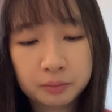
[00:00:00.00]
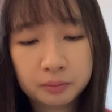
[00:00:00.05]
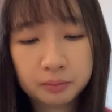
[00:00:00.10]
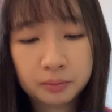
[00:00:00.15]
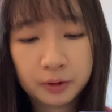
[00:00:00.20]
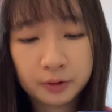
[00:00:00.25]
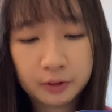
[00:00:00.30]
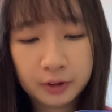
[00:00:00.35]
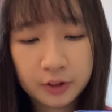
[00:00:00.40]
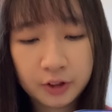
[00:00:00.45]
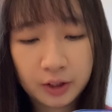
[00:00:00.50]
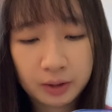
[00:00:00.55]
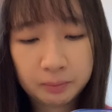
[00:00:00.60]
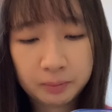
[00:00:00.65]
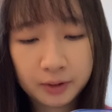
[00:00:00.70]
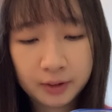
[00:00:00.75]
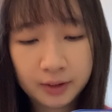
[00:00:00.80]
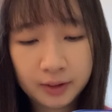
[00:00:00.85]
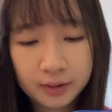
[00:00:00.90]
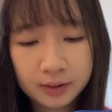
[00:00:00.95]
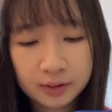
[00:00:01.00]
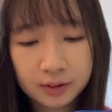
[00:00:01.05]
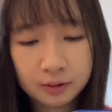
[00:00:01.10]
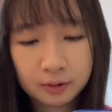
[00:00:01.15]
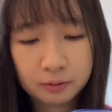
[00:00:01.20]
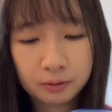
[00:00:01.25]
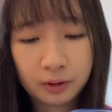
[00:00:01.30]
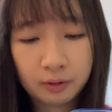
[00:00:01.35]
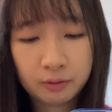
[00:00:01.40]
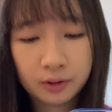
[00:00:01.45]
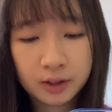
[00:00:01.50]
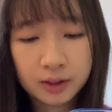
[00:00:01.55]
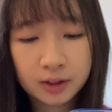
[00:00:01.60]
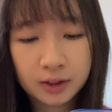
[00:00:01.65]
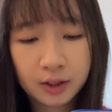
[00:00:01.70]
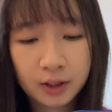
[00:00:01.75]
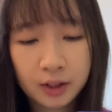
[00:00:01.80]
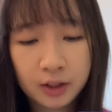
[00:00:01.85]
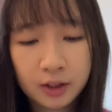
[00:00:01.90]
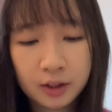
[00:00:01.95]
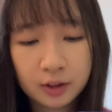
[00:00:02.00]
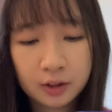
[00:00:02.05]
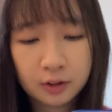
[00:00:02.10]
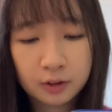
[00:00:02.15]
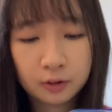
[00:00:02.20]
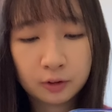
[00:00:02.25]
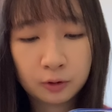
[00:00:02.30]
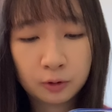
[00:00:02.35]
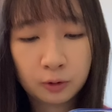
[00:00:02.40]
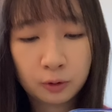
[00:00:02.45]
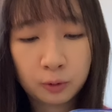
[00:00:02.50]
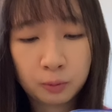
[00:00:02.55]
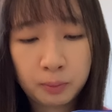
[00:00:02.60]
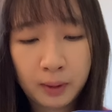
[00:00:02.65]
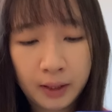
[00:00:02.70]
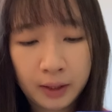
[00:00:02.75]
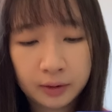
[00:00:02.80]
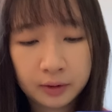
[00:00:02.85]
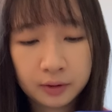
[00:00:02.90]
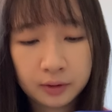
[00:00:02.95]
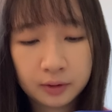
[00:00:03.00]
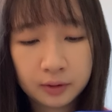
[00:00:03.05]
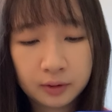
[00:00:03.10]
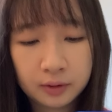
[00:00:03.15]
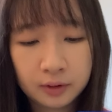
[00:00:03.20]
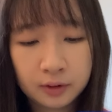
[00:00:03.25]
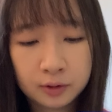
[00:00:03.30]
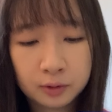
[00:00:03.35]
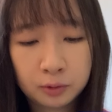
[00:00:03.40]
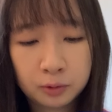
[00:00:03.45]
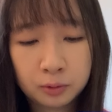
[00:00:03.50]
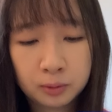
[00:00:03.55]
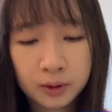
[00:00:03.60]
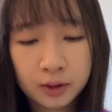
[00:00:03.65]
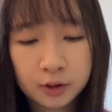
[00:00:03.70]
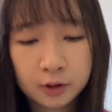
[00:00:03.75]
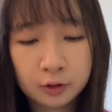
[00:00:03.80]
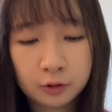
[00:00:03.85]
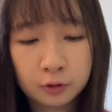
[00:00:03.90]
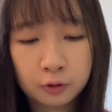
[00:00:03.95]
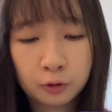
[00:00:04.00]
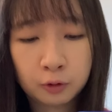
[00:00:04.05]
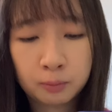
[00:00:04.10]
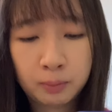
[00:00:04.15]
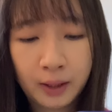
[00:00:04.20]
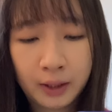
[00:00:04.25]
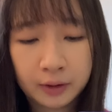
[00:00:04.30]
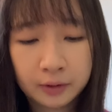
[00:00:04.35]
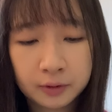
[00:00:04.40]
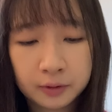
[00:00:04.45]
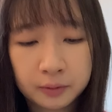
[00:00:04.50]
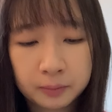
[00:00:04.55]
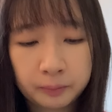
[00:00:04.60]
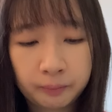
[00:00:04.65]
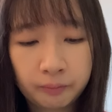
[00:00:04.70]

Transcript: But in Japanese, when we say goban, these two words, goban,